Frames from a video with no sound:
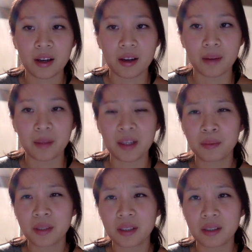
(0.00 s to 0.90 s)
And it
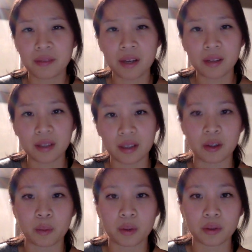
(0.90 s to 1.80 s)
really felt like
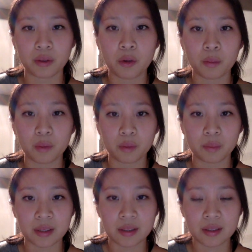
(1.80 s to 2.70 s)
there were no
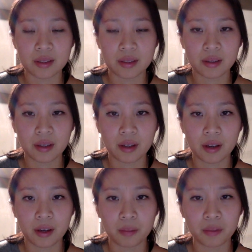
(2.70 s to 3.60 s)
movements
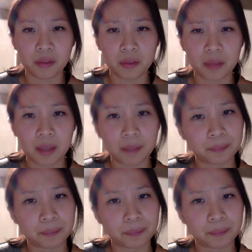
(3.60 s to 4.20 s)
for me